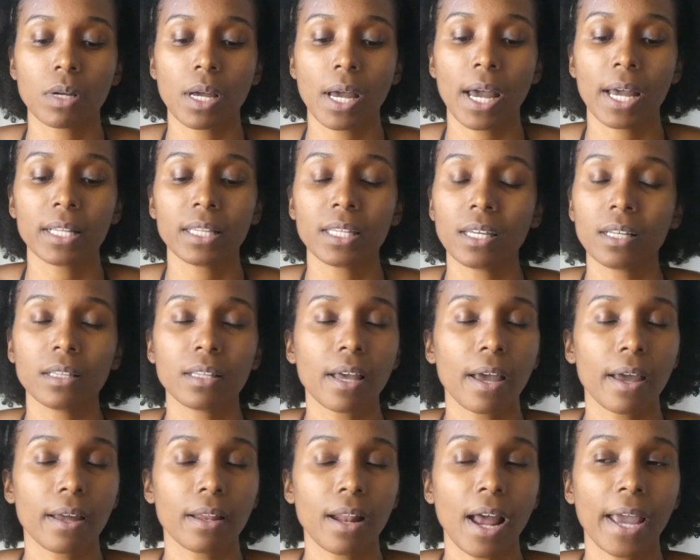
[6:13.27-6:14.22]
I think
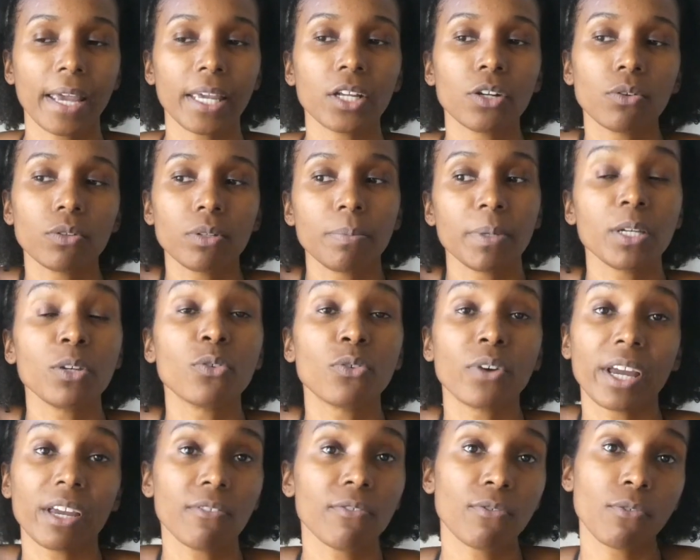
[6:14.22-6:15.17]
that I can only be
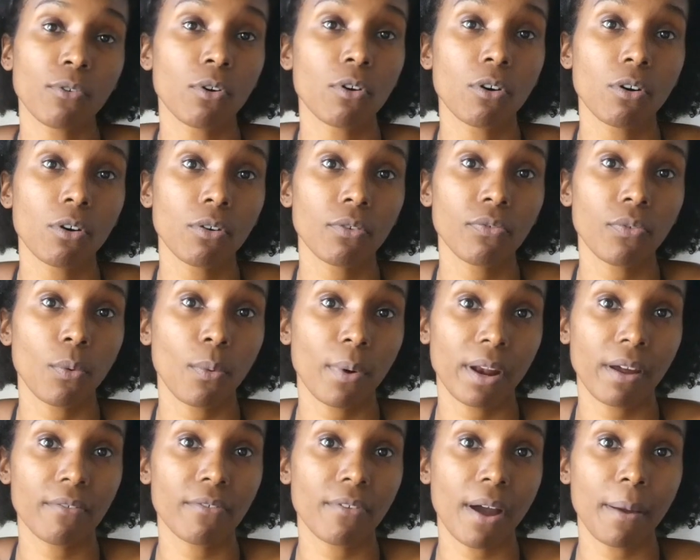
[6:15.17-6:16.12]
grateful for
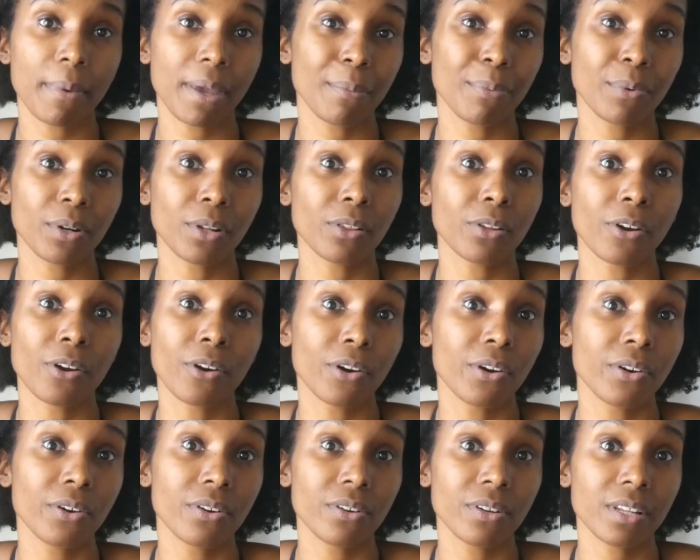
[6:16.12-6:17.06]
whatever I'm able to
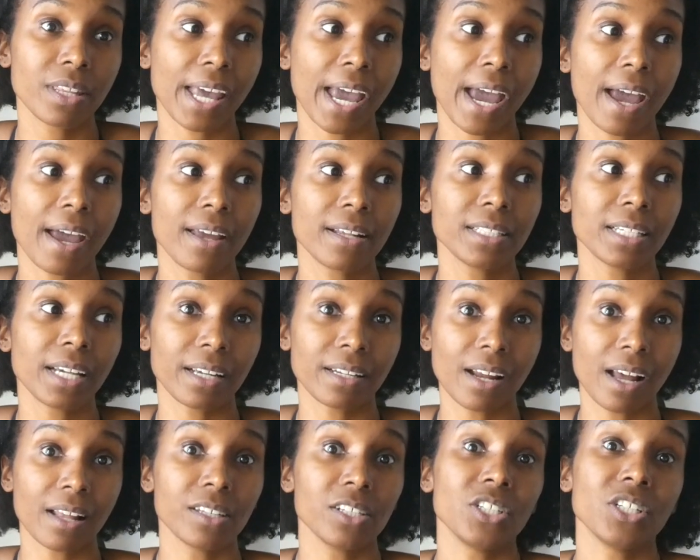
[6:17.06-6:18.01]
learn that
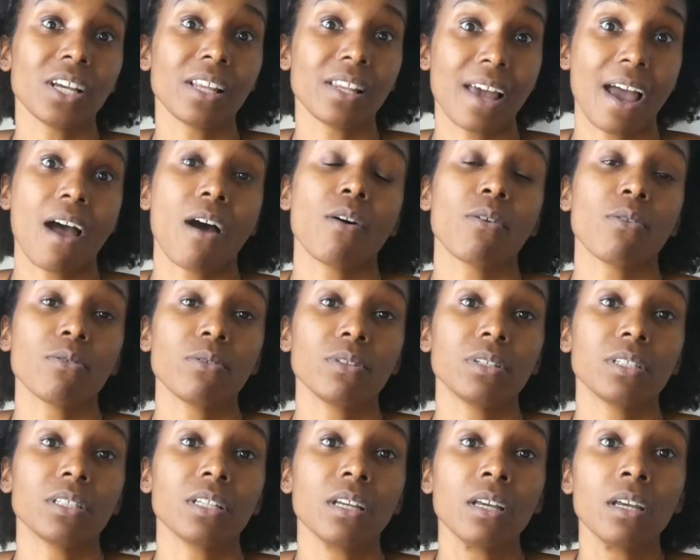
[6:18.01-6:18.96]
technology
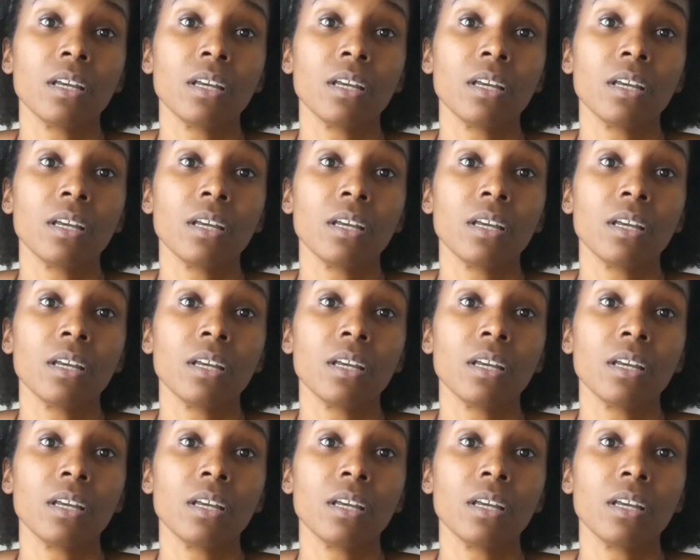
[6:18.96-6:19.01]
allows.